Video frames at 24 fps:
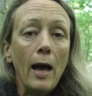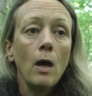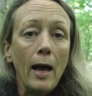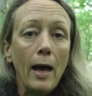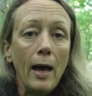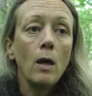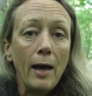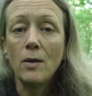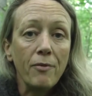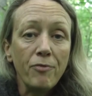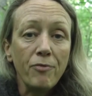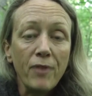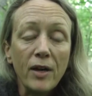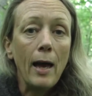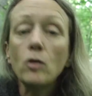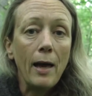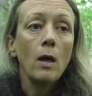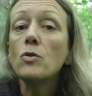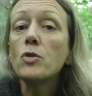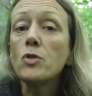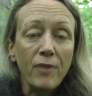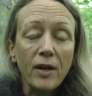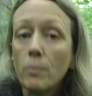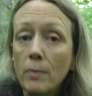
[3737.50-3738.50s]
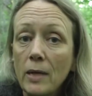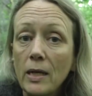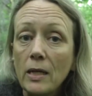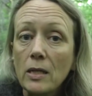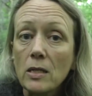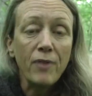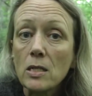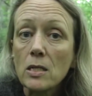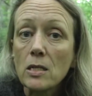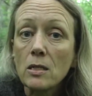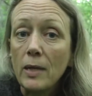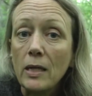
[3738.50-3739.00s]
And that also
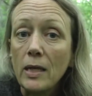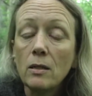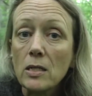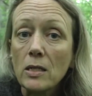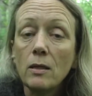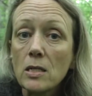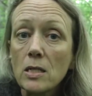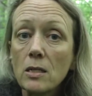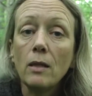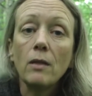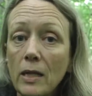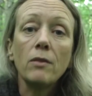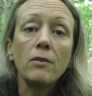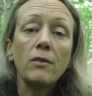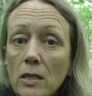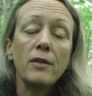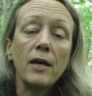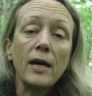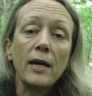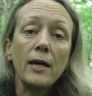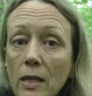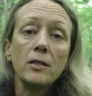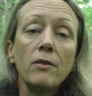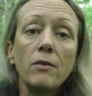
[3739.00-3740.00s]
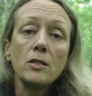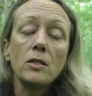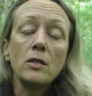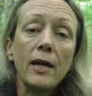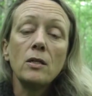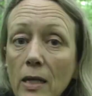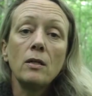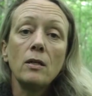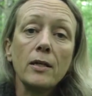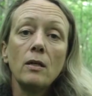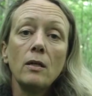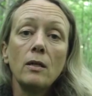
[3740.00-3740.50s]
means that
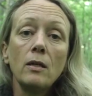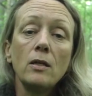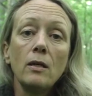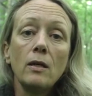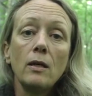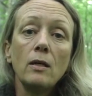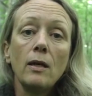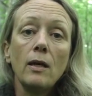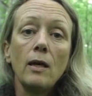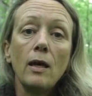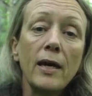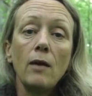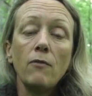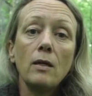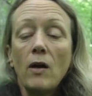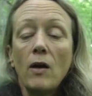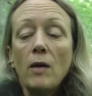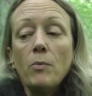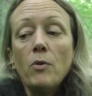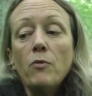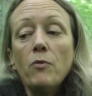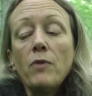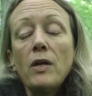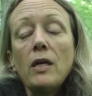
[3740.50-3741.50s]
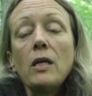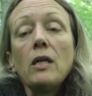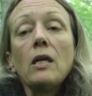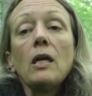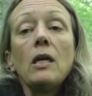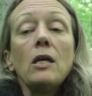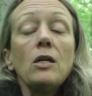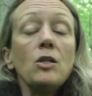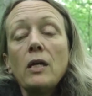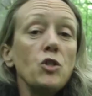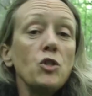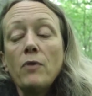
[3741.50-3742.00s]
if I'm on
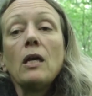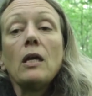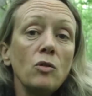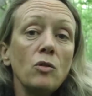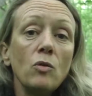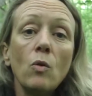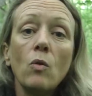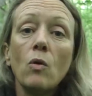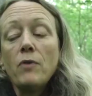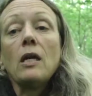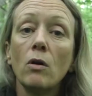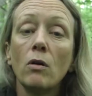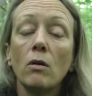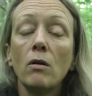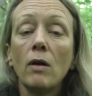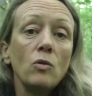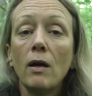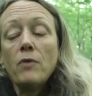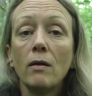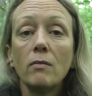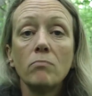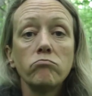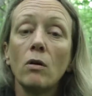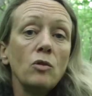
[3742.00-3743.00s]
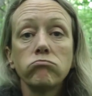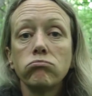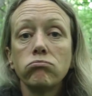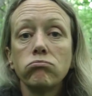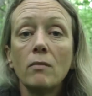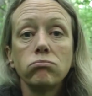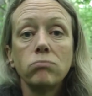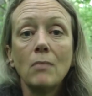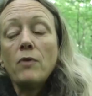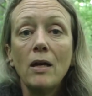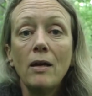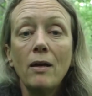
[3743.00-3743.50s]
vacation or
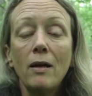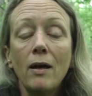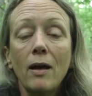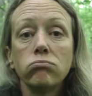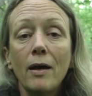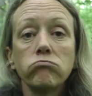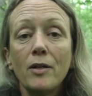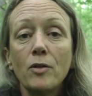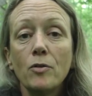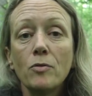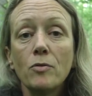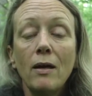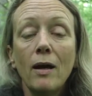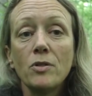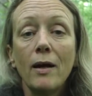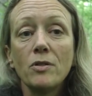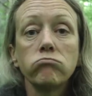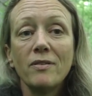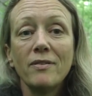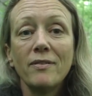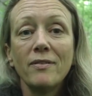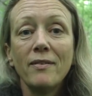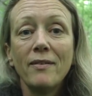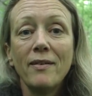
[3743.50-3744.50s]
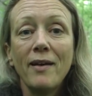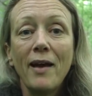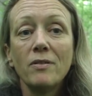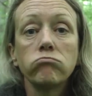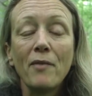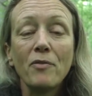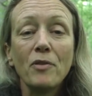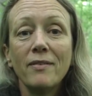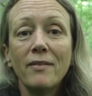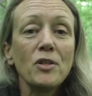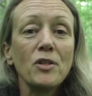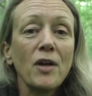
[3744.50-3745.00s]
I don't have
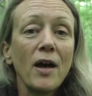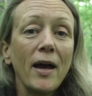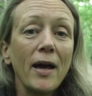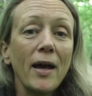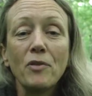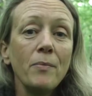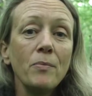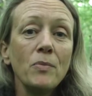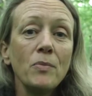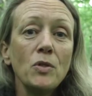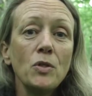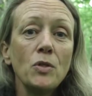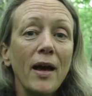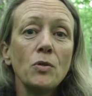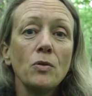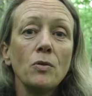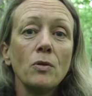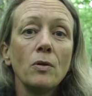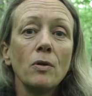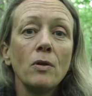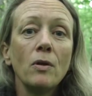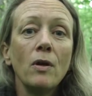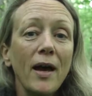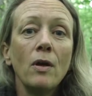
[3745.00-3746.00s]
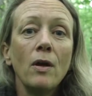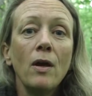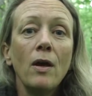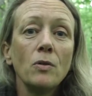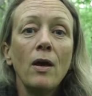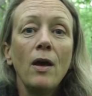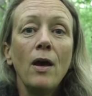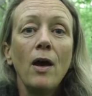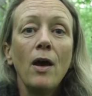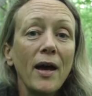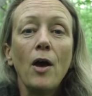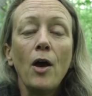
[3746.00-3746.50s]
the time to
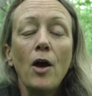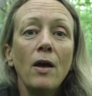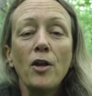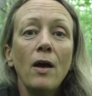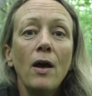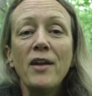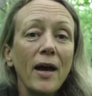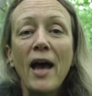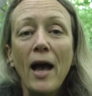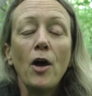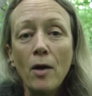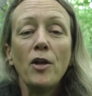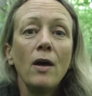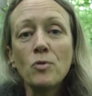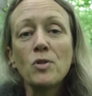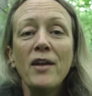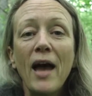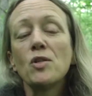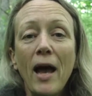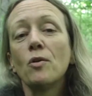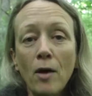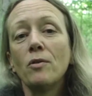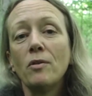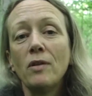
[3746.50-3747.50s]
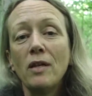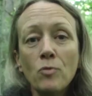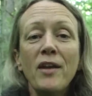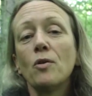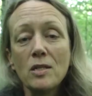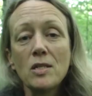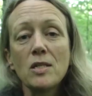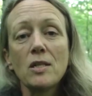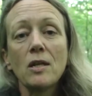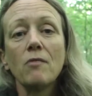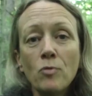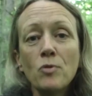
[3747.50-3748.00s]
announce on
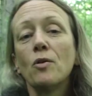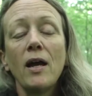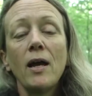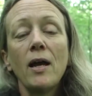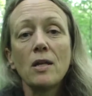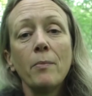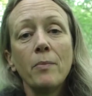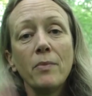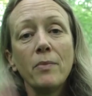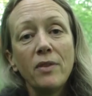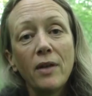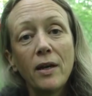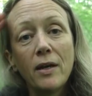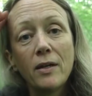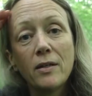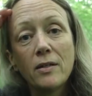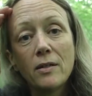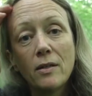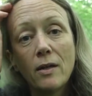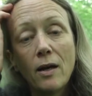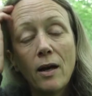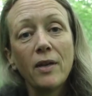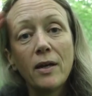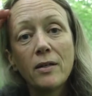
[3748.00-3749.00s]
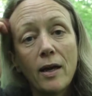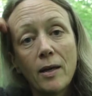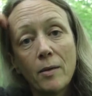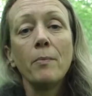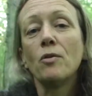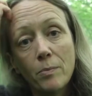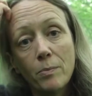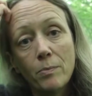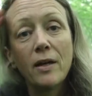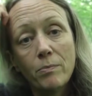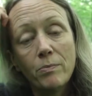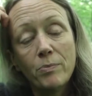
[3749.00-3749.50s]
Instagram that I am
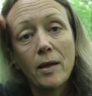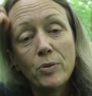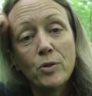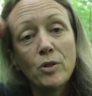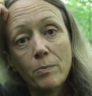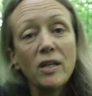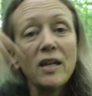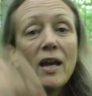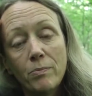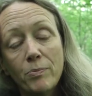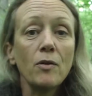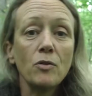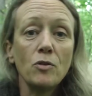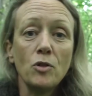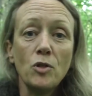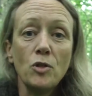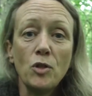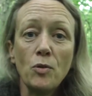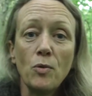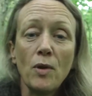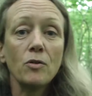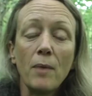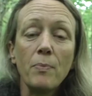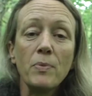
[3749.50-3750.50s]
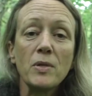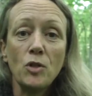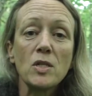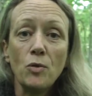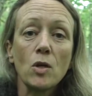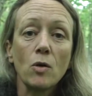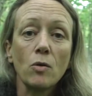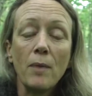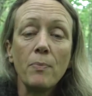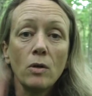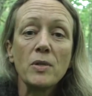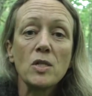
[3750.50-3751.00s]
putting out a new
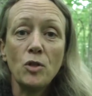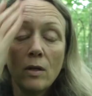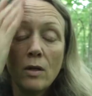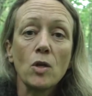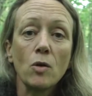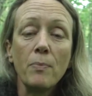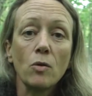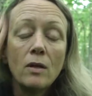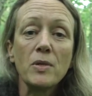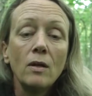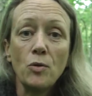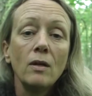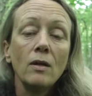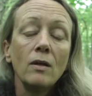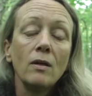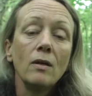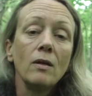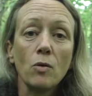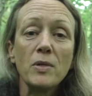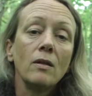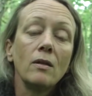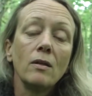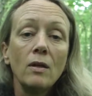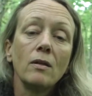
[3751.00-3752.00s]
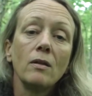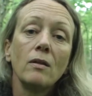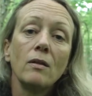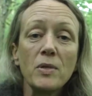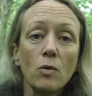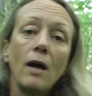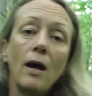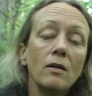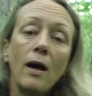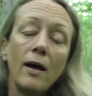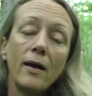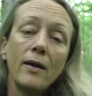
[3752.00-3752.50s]
episode,
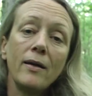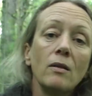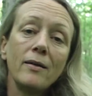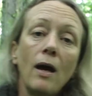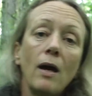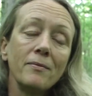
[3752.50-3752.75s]
I